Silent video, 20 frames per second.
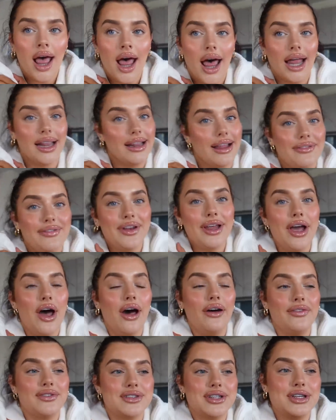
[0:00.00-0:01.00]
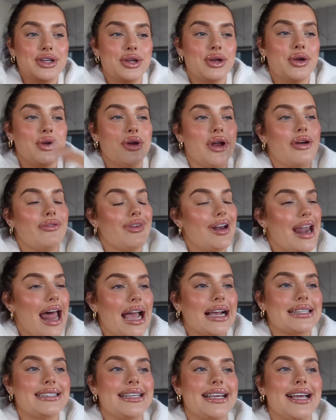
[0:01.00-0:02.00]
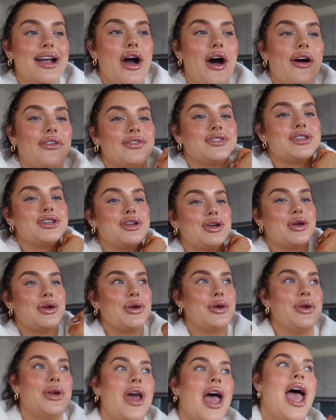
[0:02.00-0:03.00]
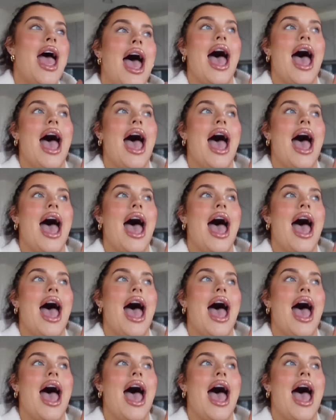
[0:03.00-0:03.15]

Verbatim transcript: a lovely afternoon, a relaxing afternoon.